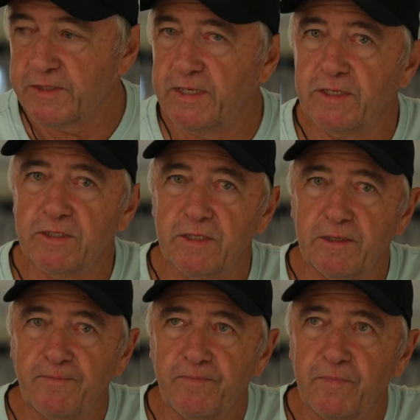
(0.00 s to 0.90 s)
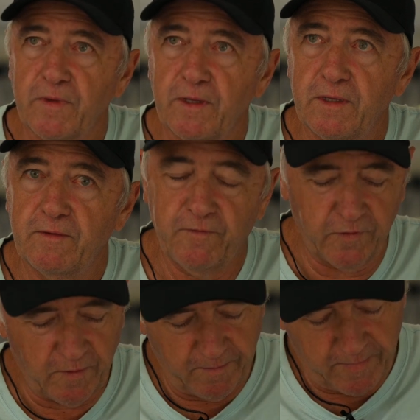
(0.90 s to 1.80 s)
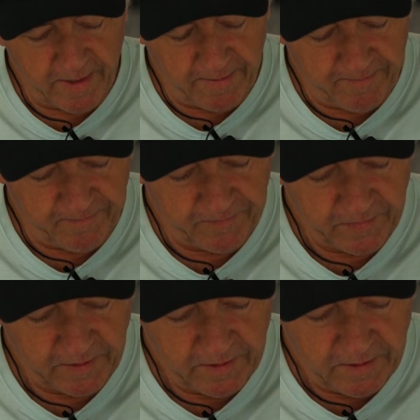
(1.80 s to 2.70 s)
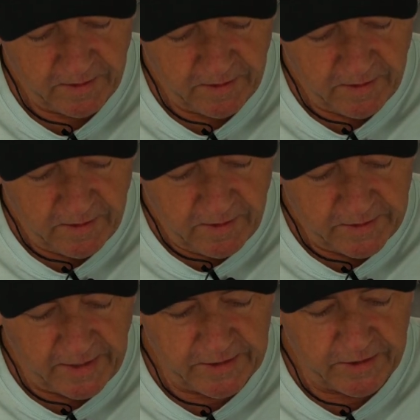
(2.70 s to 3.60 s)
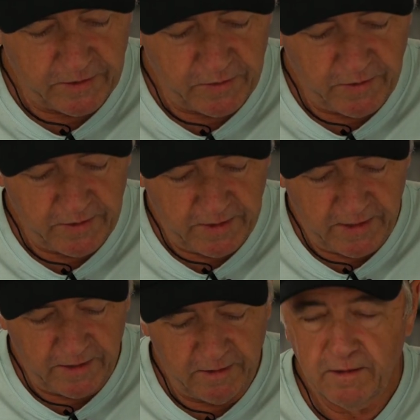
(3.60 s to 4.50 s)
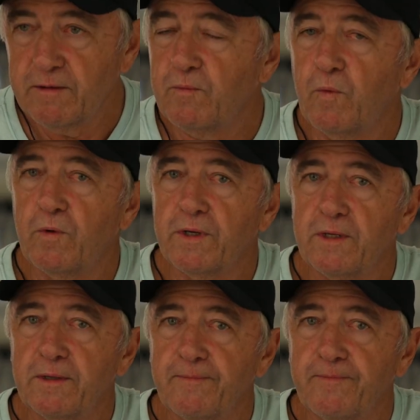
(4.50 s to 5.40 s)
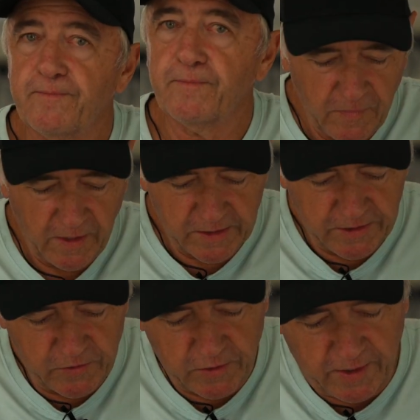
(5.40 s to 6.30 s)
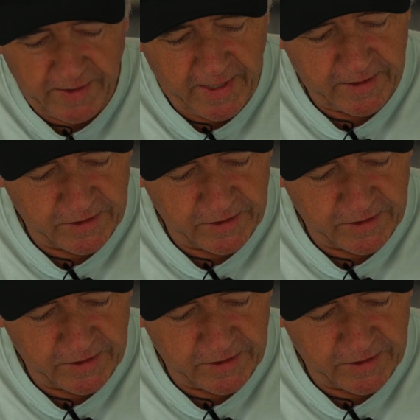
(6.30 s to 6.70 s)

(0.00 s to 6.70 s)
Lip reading: sensor from dust and dirt and water, etc. like that.